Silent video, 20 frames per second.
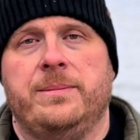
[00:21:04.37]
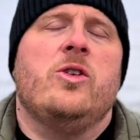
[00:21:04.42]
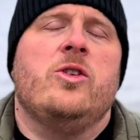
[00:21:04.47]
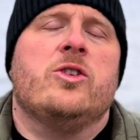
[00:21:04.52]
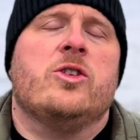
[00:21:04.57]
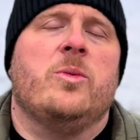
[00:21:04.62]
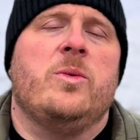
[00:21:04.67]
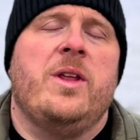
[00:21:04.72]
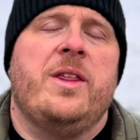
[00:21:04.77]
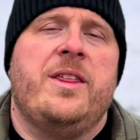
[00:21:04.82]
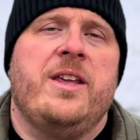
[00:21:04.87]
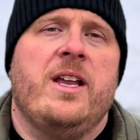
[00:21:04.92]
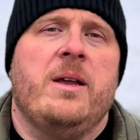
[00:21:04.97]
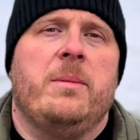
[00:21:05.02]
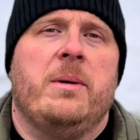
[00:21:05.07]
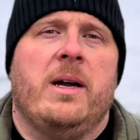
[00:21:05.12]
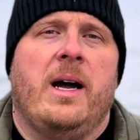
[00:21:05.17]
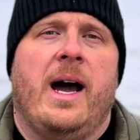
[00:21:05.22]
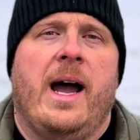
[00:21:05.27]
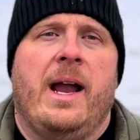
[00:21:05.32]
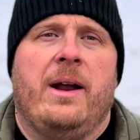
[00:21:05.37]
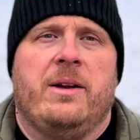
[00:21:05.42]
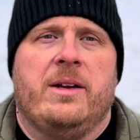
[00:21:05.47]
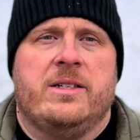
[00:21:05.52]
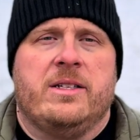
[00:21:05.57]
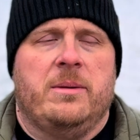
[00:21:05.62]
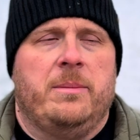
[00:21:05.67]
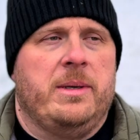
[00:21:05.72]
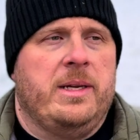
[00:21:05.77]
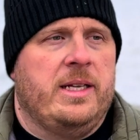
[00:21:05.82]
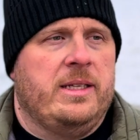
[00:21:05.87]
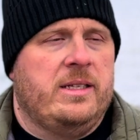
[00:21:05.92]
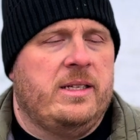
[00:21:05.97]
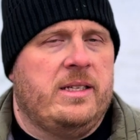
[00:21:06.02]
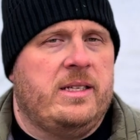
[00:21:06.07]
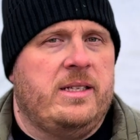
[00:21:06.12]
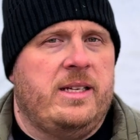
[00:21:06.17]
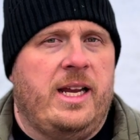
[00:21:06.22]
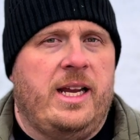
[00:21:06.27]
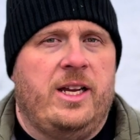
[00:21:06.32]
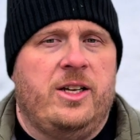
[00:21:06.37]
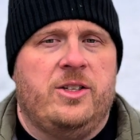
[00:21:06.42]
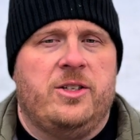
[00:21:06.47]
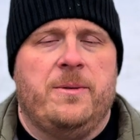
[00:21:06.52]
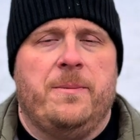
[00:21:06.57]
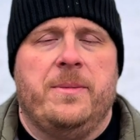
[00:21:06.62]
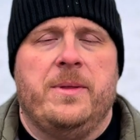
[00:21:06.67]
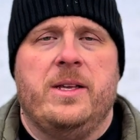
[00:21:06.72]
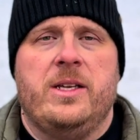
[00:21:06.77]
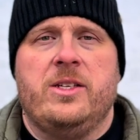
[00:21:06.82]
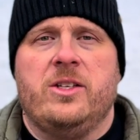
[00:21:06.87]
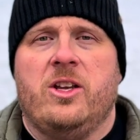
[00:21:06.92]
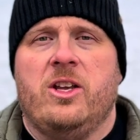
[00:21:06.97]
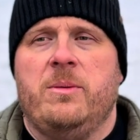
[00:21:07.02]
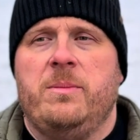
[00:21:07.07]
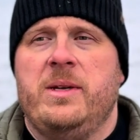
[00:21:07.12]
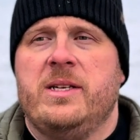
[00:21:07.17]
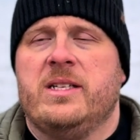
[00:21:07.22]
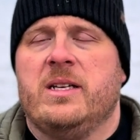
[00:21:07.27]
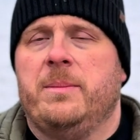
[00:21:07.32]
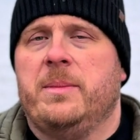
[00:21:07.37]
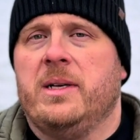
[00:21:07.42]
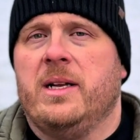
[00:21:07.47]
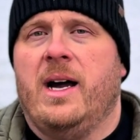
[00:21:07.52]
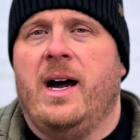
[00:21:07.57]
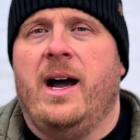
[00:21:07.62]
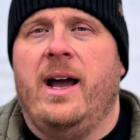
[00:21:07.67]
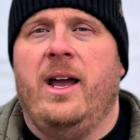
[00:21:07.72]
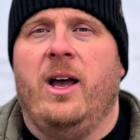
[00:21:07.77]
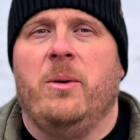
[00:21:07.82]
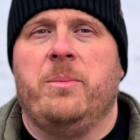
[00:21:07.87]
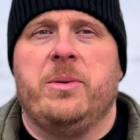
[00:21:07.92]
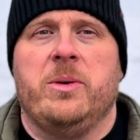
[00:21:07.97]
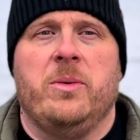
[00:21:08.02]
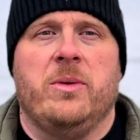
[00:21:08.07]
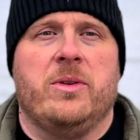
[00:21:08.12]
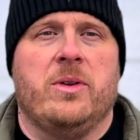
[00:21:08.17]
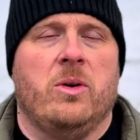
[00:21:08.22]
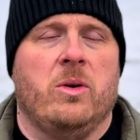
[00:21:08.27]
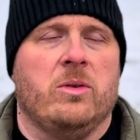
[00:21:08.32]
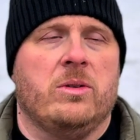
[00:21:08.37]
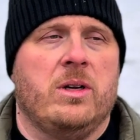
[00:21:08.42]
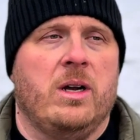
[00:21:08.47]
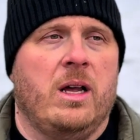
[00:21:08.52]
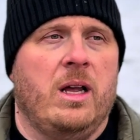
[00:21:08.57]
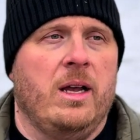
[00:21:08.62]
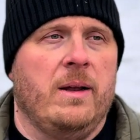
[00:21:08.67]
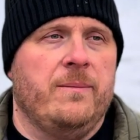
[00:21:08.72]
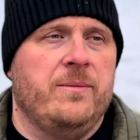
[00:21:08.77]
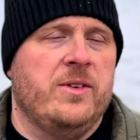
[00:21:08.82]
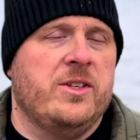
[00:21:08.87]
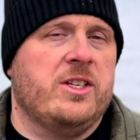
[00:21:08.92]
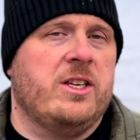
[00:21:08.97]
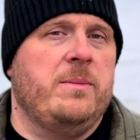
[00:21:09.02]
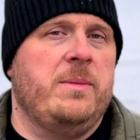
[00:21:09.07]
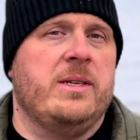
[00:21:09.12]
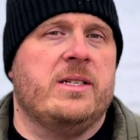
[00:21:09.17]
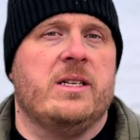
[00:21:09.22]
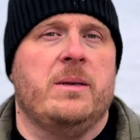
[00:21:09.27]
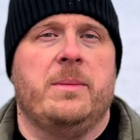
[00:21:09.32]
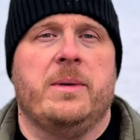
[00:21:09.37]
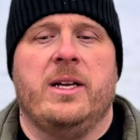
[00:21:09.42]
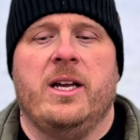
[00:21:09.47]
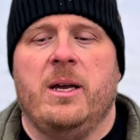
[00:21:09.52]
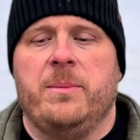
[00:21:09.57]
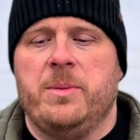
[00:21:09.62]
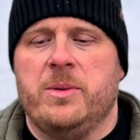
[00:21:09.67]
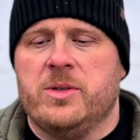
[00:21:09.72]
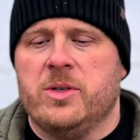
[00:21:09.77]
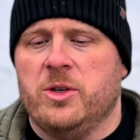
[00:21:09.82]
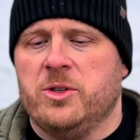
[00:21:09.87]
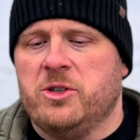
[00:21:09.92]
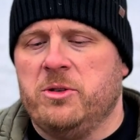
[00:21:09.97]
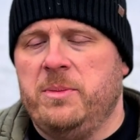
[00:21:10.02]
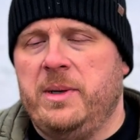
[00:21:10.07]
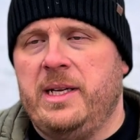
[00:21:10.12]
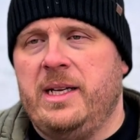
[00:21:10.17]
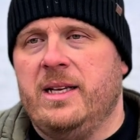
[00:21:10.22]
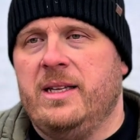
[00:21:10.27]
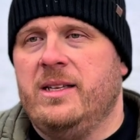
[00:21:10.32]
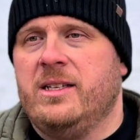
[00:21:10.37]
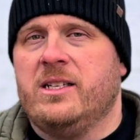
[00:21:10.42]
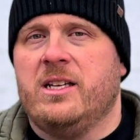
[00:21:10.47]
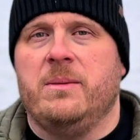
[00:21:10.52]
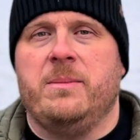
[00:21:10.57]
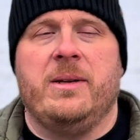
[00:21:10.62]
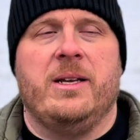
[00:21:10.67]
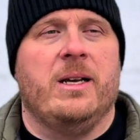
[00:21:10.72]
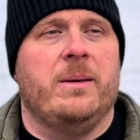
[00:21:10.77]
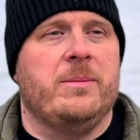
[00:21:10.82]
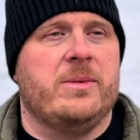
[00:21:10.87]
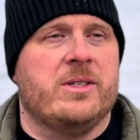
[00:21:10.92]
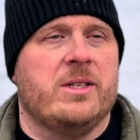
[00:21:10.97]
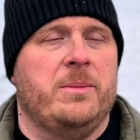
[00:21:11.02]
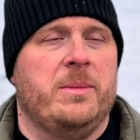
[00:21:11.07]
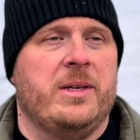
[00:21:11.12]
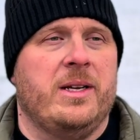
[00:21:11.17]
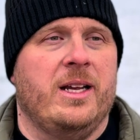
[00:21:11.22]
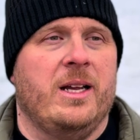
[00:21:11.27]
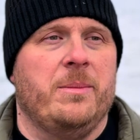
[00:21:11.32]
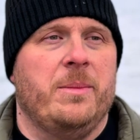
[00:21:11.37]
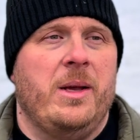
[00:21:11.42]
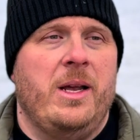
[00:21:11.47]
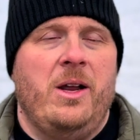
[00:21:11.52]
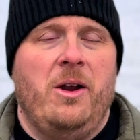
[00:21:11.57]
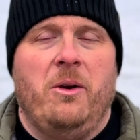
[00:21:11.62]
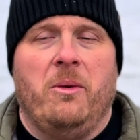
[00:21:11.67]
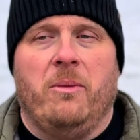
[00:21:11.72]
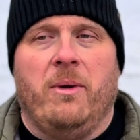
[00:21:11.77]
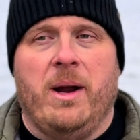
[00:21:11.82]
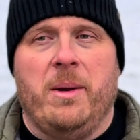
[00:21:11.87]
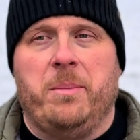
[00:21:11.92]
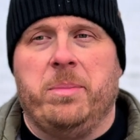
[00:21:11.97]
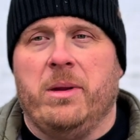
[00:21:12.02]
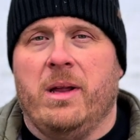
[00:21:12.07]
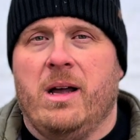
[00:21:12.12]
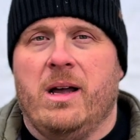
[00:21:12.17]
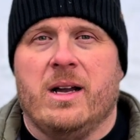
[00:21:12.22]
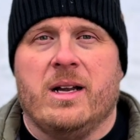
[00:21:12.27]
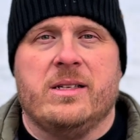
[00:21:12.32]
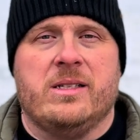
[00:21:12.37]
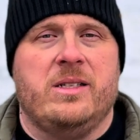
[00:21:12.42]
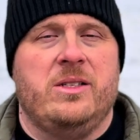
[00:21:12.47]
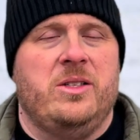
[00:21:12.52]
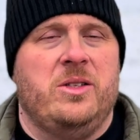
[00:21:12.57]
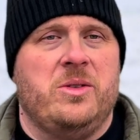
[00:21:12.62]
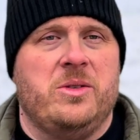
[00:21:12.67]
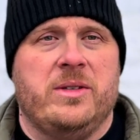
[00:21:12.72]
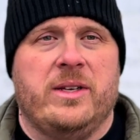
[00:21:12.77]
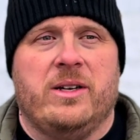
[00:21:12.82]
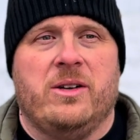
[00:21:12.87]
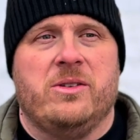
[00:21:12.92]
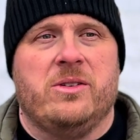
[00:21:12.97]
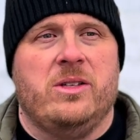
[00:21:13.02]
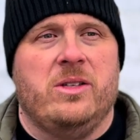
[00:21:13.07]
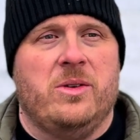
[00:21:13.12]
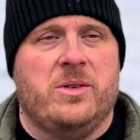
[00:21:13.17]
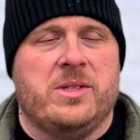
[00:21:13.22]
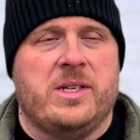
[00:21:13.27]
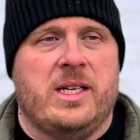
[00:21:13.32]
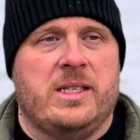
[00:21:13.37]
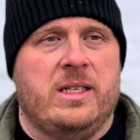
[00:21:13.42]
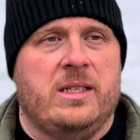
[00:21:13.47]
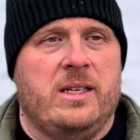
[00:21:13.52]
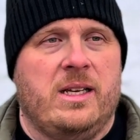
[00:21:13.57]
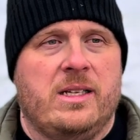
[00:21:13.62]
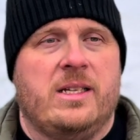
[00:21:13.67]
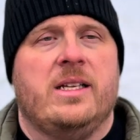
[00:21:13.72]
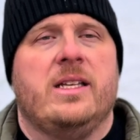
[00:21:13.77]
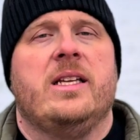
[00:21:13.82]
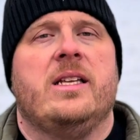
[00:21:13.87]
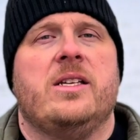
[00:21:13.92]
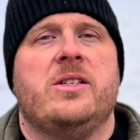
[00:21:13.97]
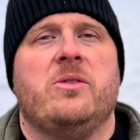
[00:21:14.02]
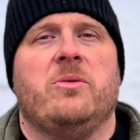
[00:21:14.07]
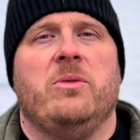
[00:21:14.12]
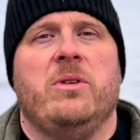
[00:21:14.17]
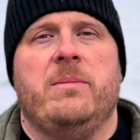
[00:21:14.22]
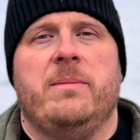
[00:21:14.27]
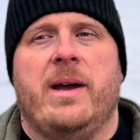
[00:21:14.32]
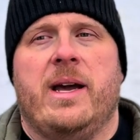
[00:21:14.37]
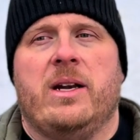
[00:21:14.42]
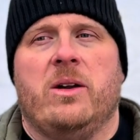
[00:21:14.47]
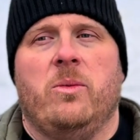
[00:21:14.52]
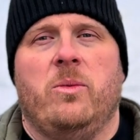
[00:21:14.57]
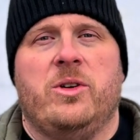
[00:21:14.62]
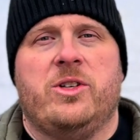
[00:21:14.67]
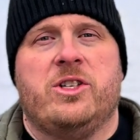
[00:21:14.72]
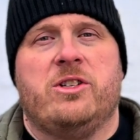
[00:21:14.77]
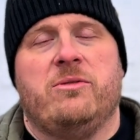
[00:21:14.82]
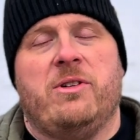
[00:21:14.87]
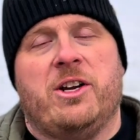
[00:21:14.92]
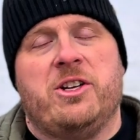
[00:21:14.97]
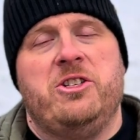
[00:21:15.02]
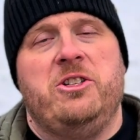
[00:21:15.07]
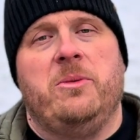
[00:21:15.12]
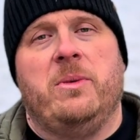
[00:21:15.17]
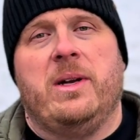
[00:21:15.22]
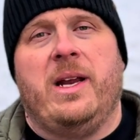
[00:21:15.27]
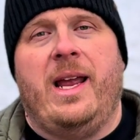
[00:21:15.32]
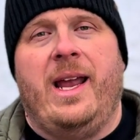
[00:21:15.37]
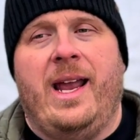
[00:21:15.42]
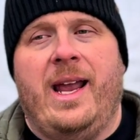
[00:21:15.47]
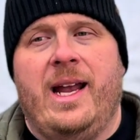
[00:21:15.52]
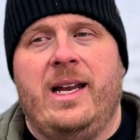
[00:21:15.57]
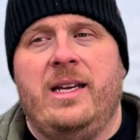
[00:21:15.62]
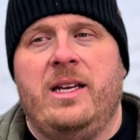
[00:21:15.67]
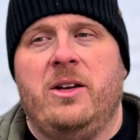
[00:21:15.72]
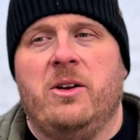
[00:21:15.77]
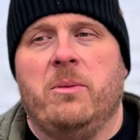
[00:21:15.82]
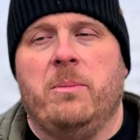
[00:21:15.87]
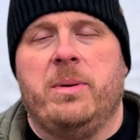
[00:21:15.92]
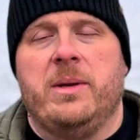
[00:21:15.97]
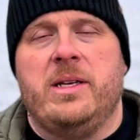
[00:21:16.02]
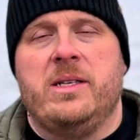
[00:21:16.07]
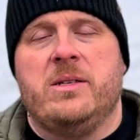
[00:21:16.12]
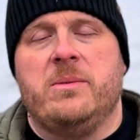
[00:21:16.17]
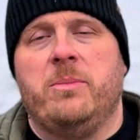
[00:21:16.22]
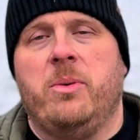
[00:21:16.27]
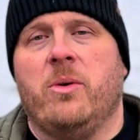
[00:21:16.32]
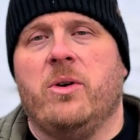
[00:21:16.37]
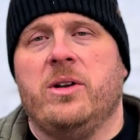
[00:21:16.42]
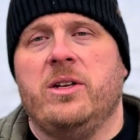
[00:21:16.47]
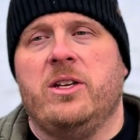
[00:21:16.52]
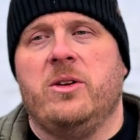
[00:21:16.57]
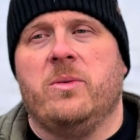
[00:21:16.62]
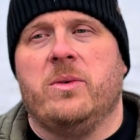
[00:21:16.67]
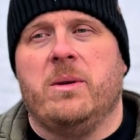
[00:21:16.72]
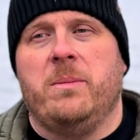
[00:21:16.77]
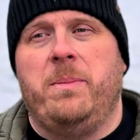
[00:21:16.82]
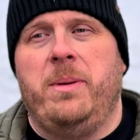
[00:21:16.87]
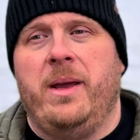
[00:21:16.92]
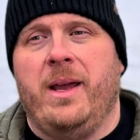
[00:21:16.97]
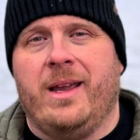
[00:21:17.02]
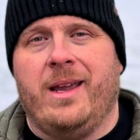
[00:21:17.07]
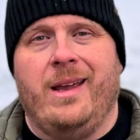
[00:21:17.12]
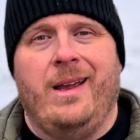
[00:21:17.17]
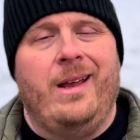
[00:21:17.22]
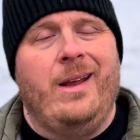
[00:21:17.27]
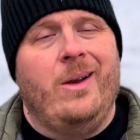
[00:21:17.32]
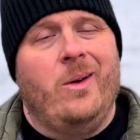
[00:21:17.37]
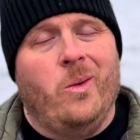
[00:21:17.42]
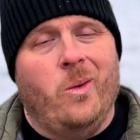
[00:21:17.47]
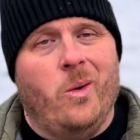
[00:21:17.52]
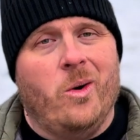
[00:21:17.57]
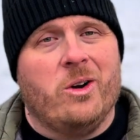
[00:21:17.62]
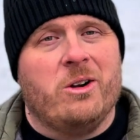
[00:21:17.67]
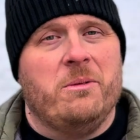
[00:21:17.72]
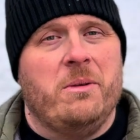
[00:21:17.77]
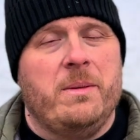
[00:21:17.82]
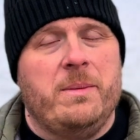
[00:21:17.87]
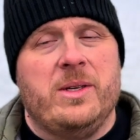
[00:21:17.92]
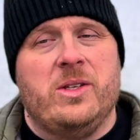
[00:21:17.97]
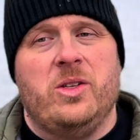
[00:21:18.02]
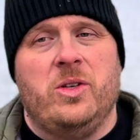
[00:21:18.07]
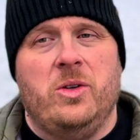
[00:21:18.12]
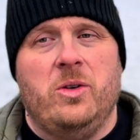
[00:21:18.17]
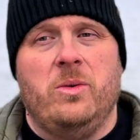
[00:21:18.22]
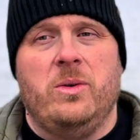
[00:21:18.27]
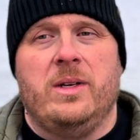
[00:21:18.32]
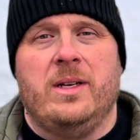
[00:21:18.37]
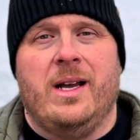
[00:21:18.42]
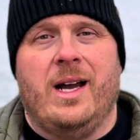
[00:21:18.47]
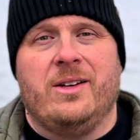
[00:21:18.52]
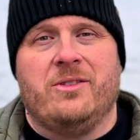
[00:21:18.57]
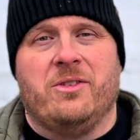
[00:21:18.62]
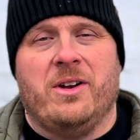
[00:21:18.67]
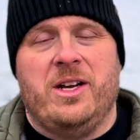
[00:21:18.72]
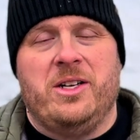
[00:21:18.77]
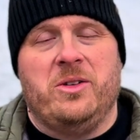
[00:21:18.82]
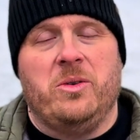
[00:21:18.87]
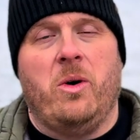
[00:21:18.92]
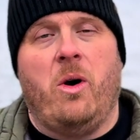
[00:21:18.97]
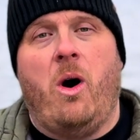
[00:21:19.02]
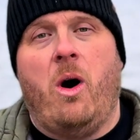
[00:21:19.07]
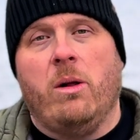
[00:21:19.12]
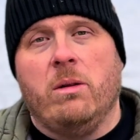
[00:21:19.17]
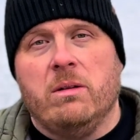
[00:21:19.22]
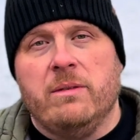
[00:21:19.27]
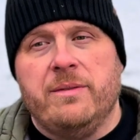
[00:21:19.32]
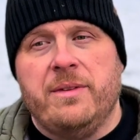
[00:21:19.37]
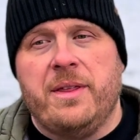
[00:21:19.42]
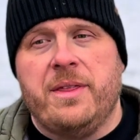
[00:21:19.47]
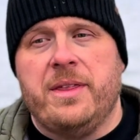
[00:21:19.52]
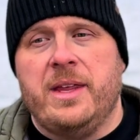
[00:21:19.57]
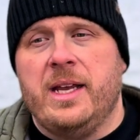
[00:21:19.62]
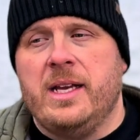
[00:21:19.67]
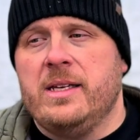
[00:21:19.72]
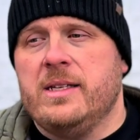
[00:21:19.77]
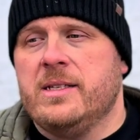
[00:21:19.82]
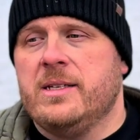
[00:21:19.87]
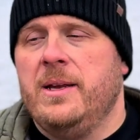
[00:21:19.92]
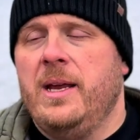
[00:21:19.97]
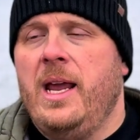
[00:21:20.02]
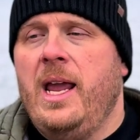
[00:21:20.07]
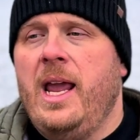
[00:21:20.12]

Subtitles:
So when you think about hiring somebody at this stage, this could be someone to help you with cold calling. This could be someone to help you with social media. This could be someone to help write blogs and newsletters and those kinds of things. It doesn't really matter which direction you want to head here, but it's important that you want to pick one or maybe two and not try and do all of the things.